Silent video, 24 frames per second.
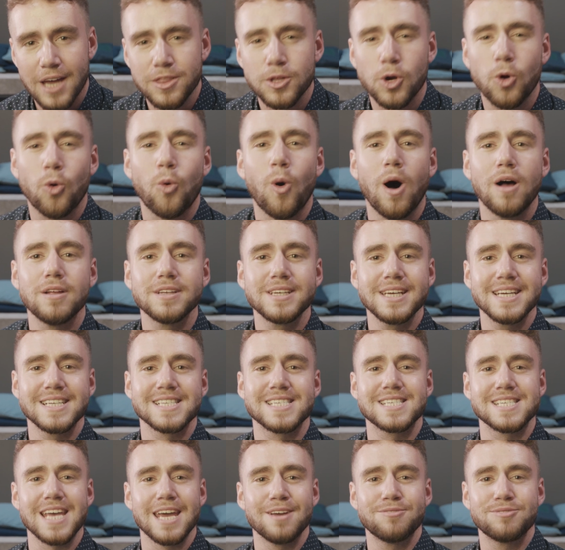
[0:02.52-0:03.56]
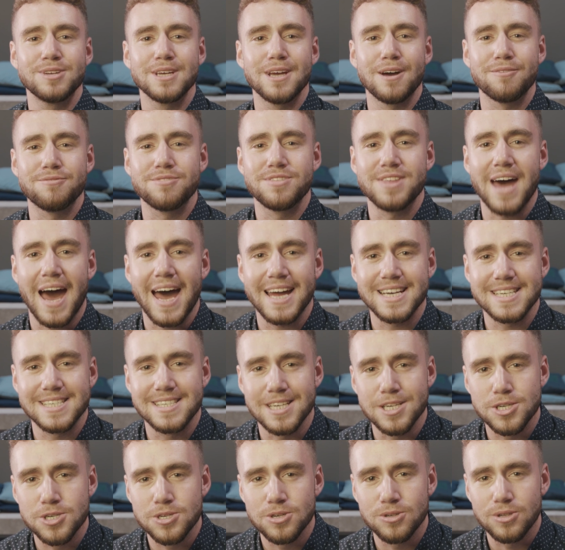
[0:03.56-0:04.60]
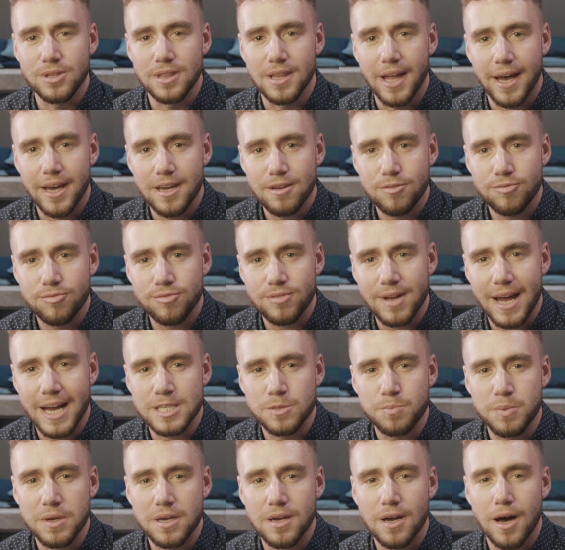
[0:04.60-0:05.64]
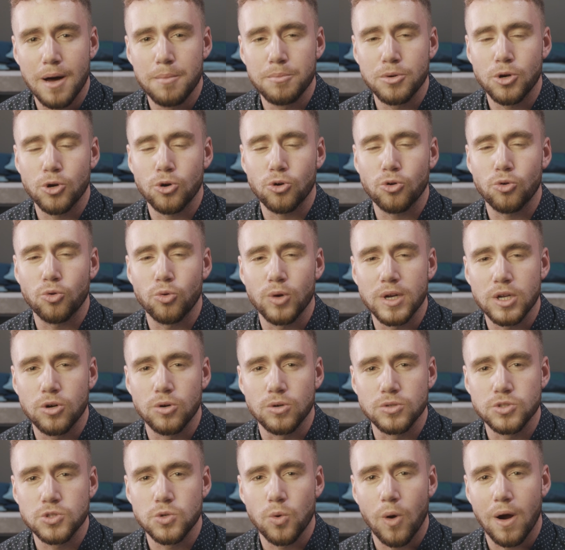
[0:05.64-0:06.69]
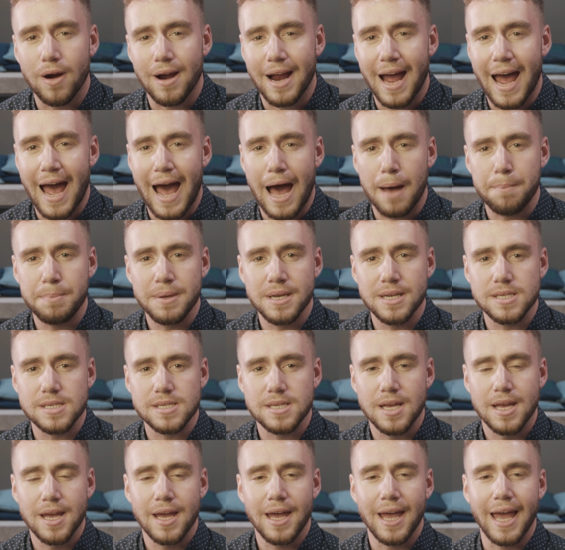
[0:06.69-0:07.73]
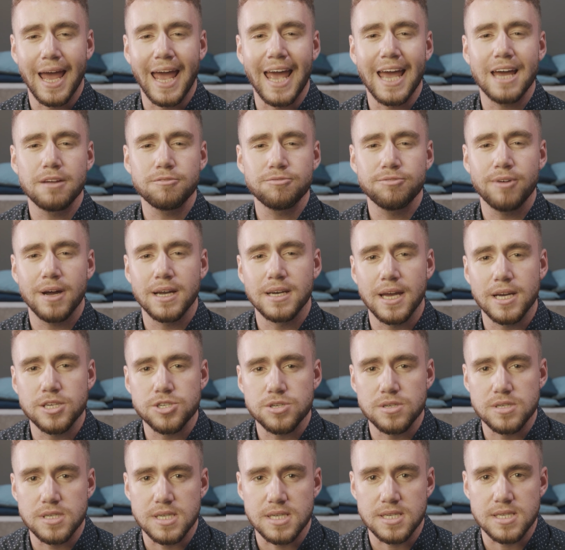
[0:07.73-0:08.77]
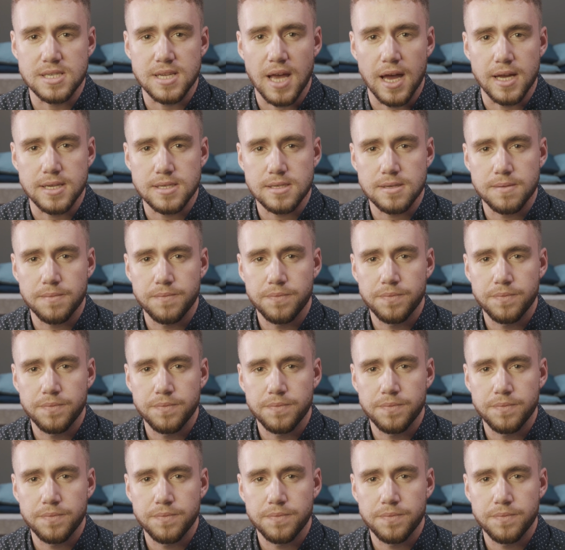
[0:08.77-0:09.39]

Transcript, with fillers: and the quality and safety of that digital life has become critical to our happiness and financial success.